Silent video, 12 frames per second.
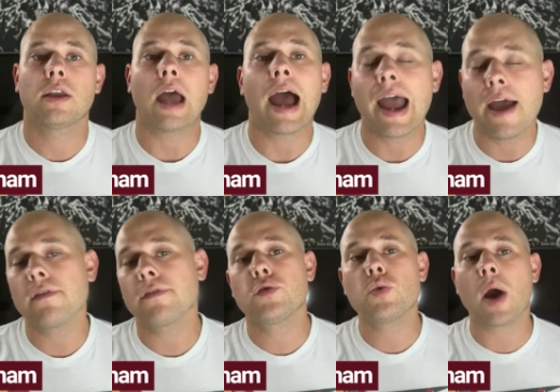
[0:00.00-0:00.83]
I have a
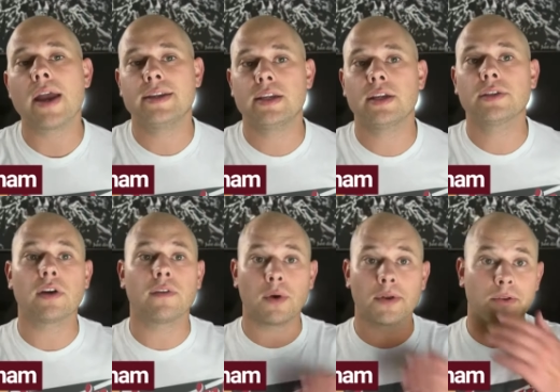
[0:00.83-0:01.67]
few ideas
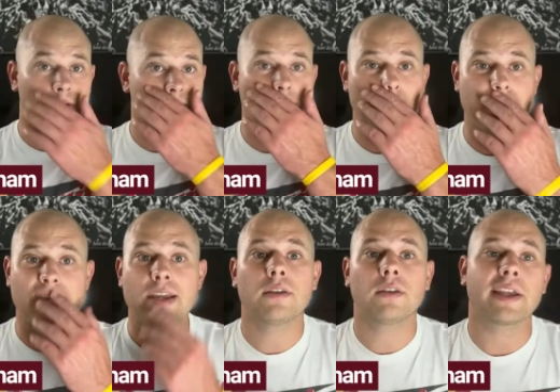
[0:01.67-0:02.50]
of what those might
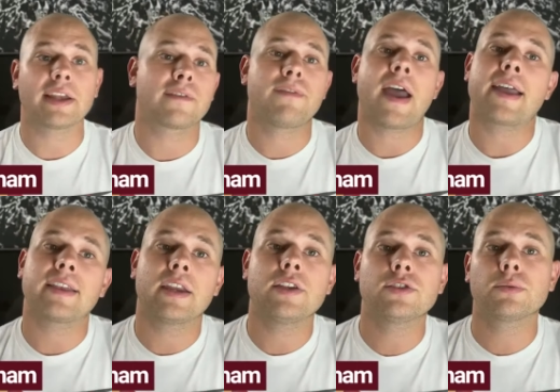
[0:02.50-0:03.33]
be, like the fact
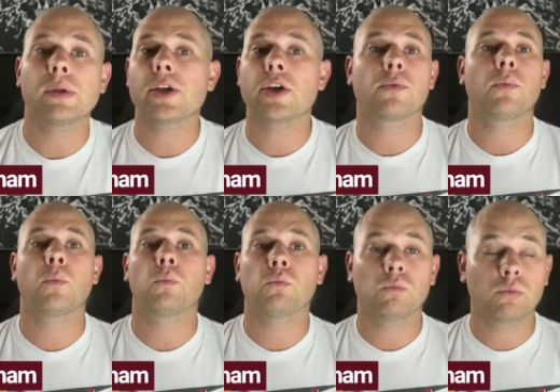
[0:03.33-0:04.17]
that he's a really good
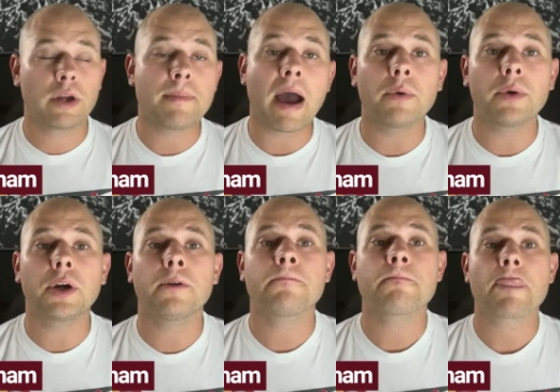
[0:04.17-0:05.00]

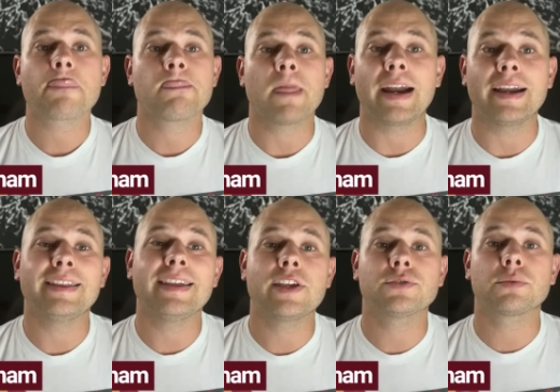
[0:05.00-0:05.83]
rebounder, that I
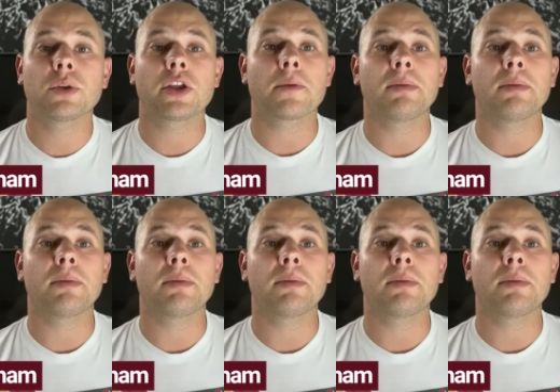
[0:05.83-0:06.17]
think he's a really good